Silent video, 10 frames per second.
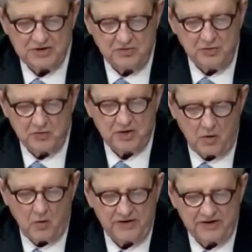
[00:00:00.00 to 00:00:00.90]
You can
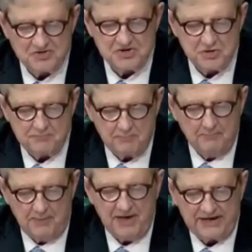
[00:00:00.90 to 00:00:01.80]
only get your
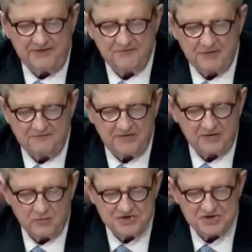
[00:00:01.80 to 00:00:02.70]
money from the
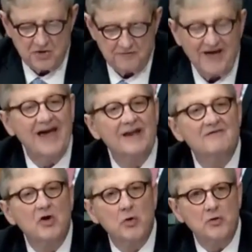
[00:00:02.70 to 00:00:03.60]
Federal Reserve out
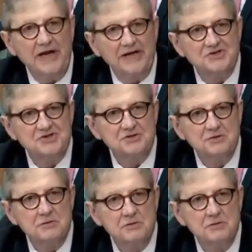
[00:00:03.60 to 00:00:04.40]
of earnings.